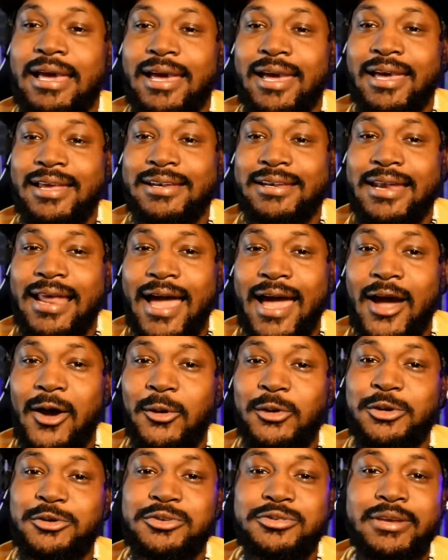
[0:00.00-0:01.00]
and
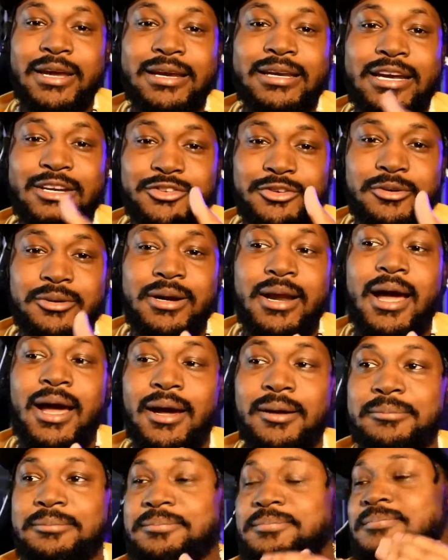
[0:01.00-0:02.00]
now you're saying that you're not.